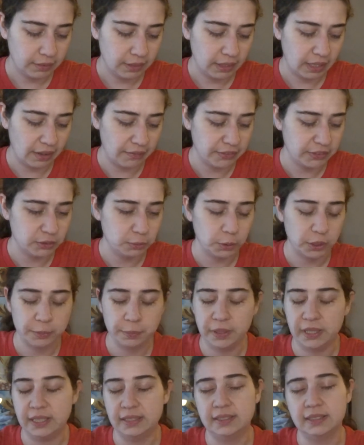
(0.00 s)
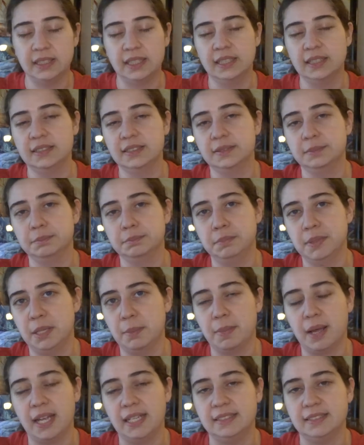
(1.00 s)
Kevin's workplace is
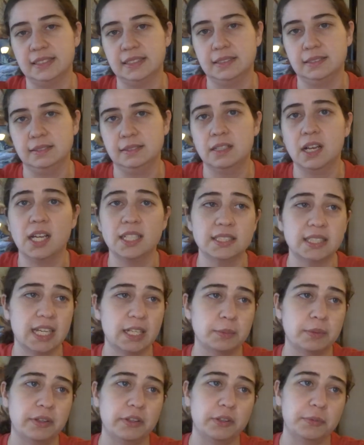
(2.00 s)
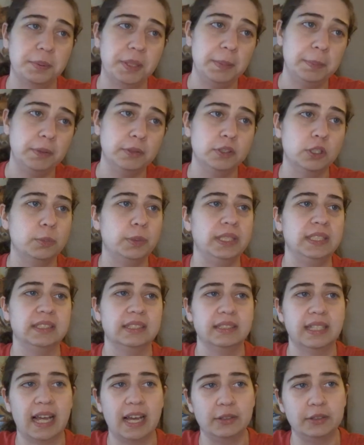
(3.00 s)
minimizing contact with other people. Nobody's
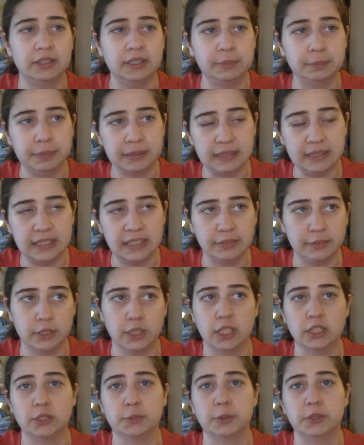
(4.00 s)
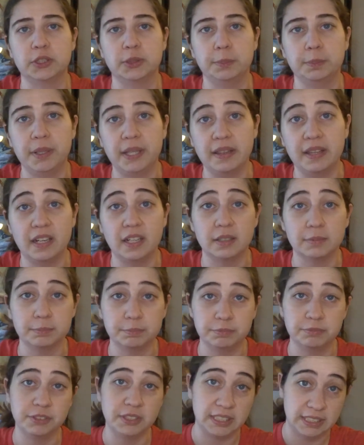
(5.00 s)
allowed in the building if they're not supposed to be there
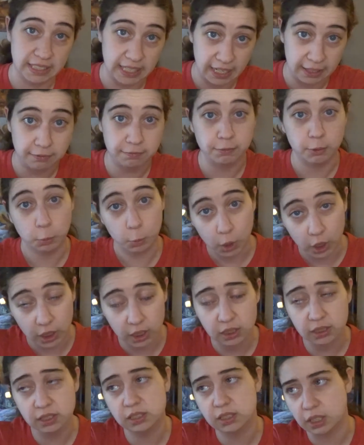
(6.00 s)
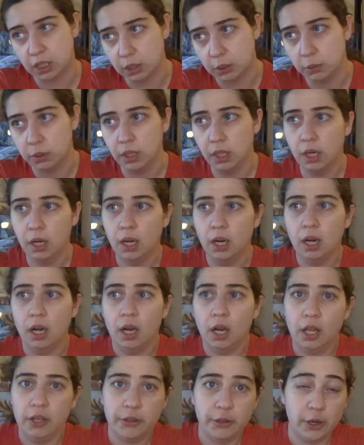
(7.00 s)
for the day for work. So,
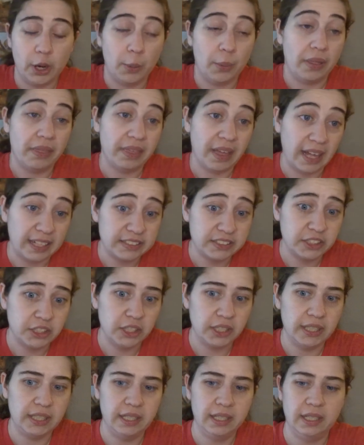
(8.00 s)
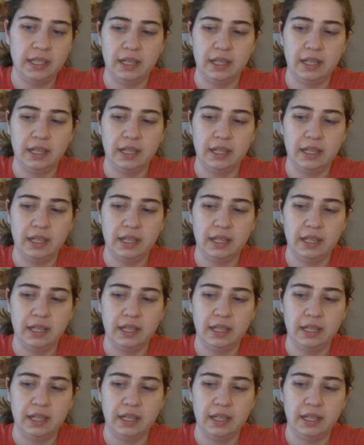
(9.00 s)
you know, that's good.